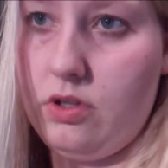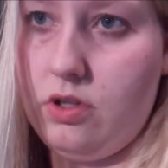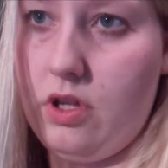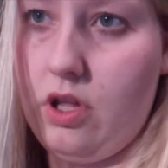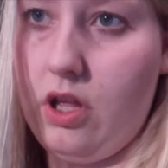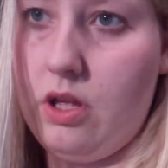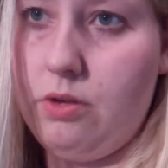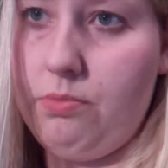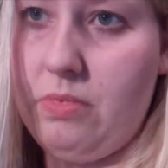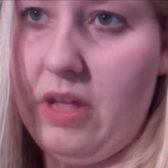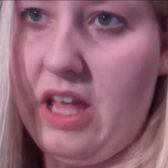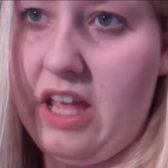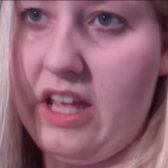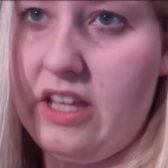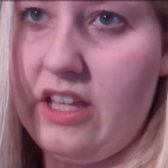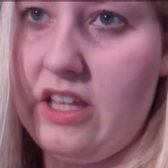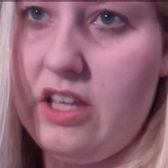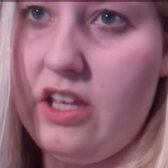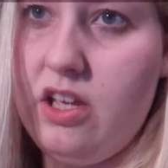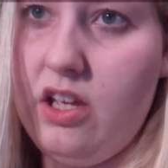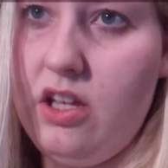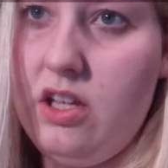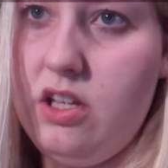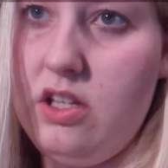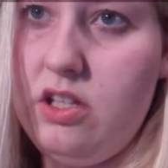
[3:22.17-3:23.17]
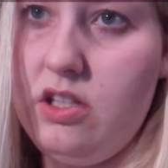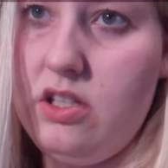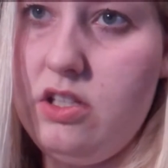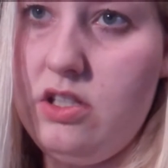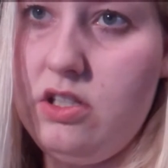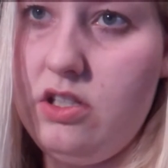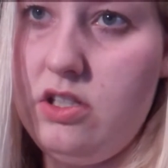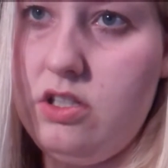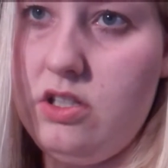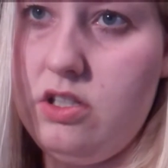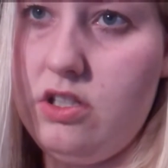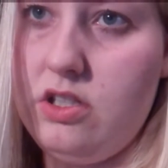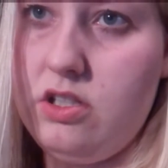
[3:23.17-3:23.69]
oh my
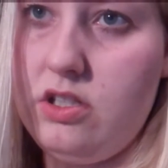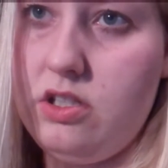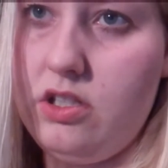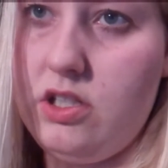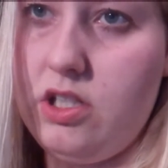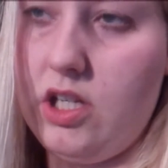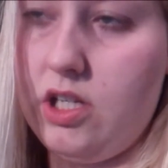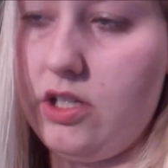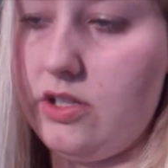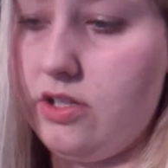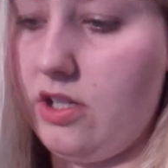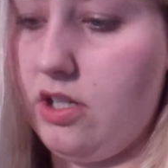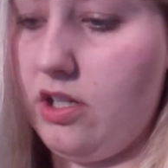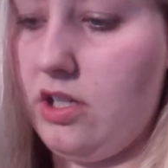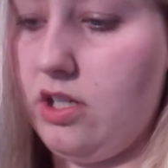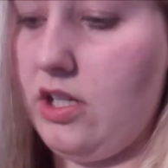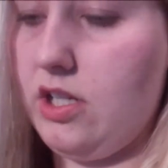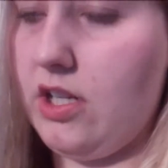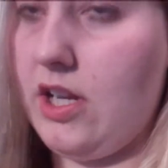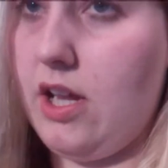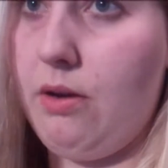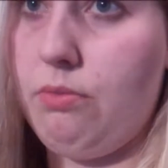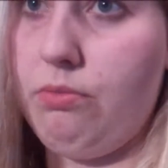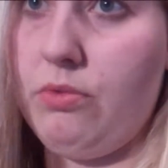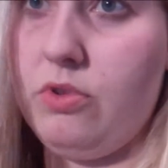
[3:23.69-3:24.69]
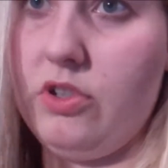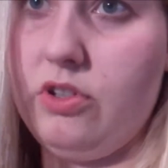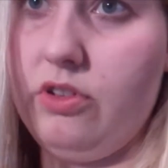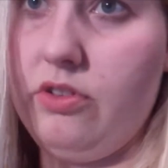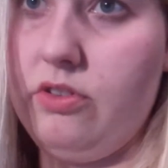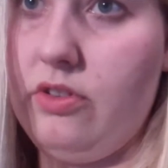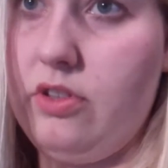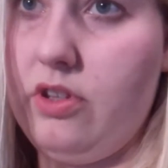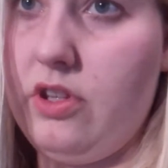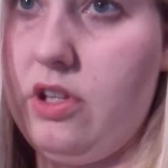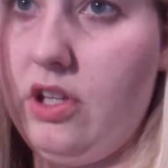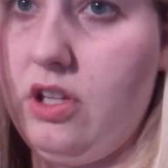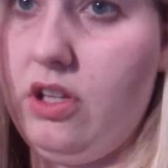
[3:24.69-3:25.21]
god yes I need that one
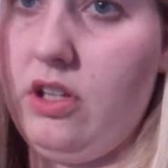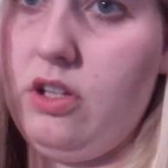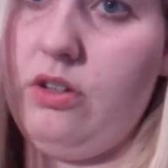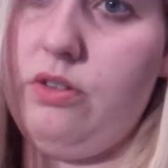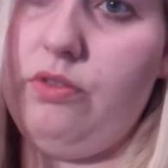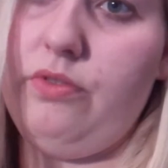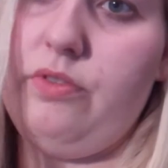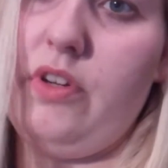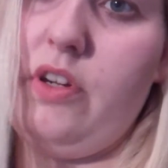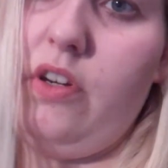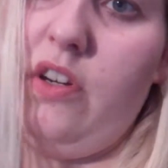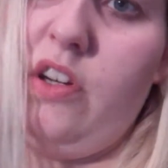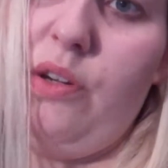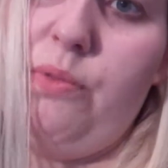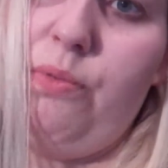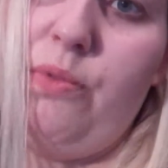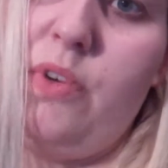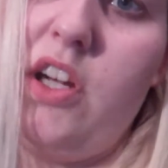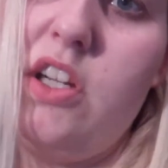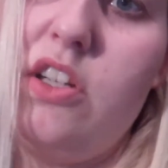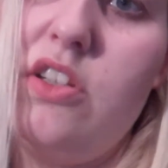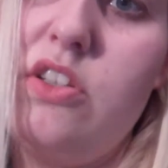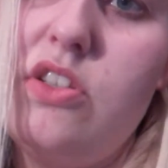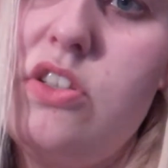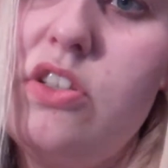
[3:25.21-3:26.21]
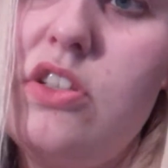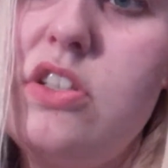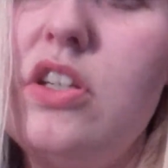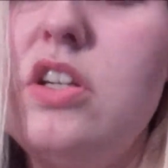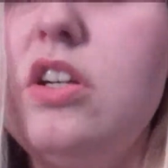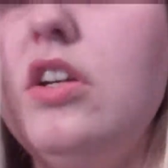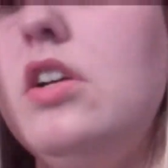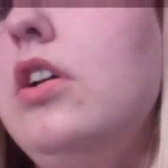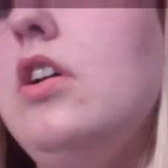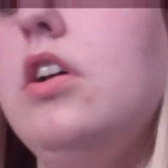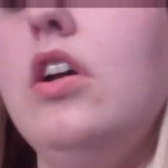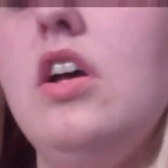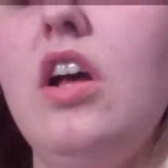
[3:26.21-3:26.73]
thank you very much
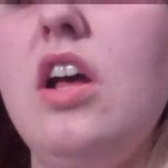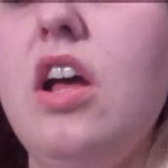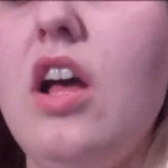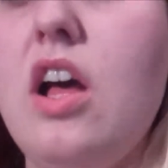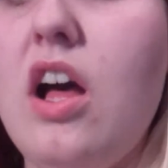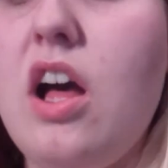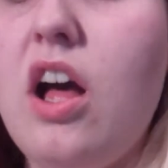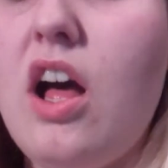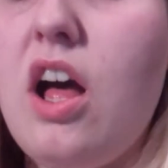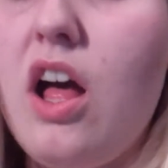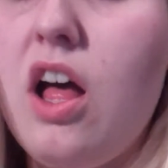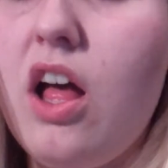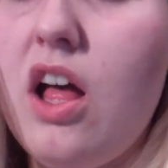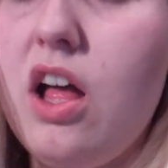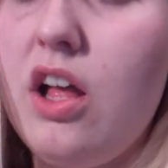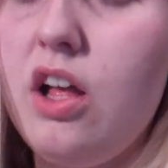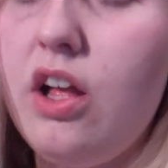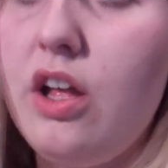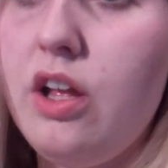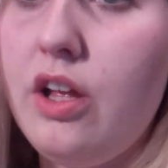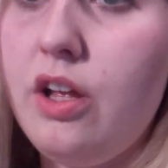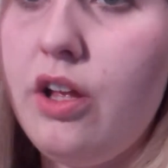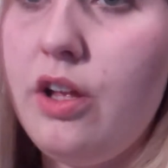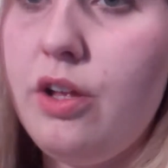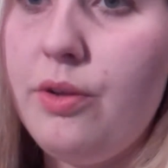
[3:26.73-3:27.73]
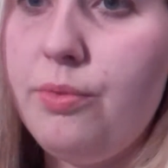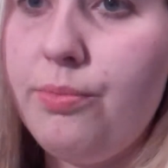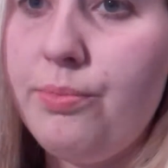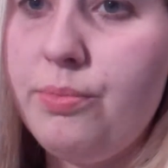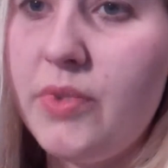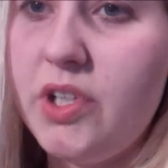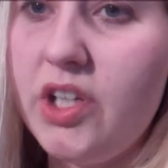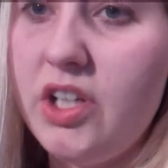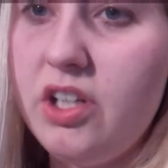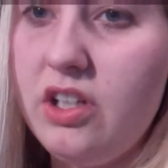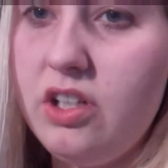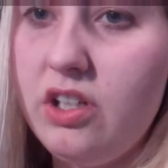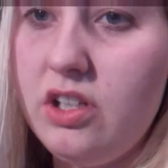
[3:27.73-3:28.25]

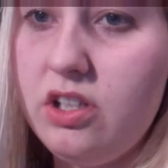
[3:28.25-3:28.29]
um,